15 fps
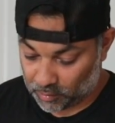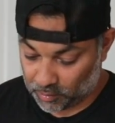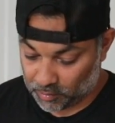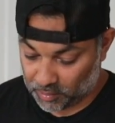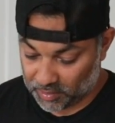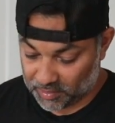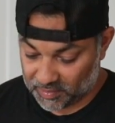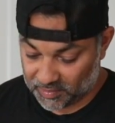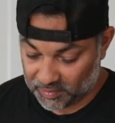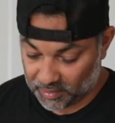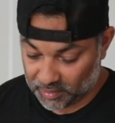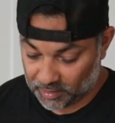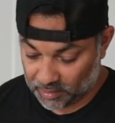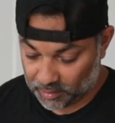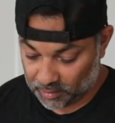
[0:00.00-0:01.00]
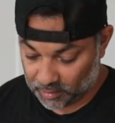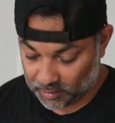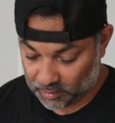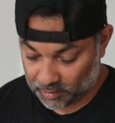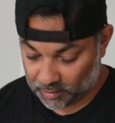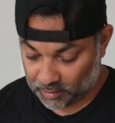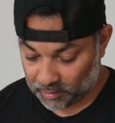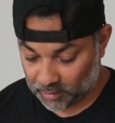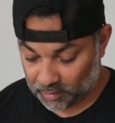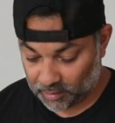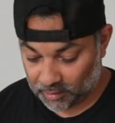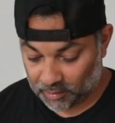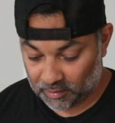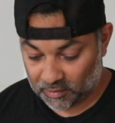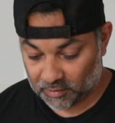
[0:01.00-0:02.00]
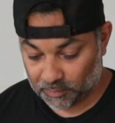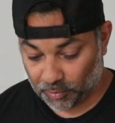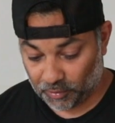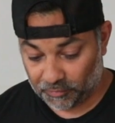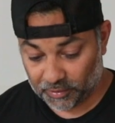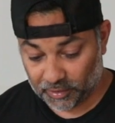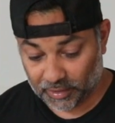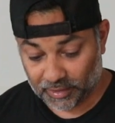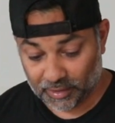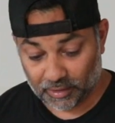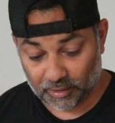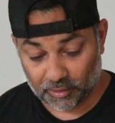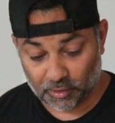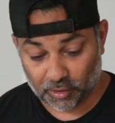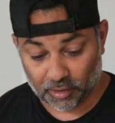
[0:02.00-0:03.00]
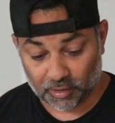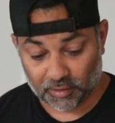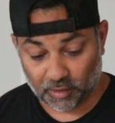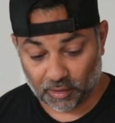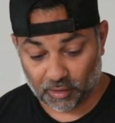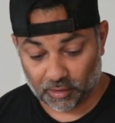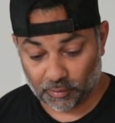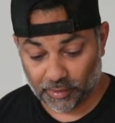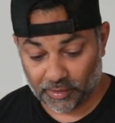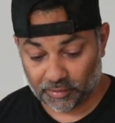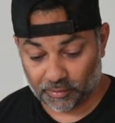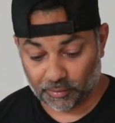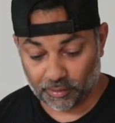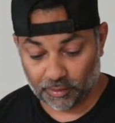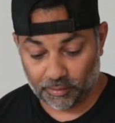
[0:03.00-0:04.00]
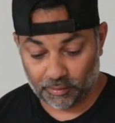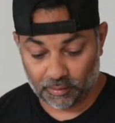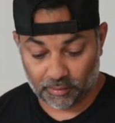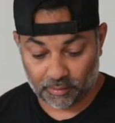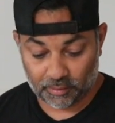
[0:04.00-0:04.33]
you can see perfectly cooked all the way through.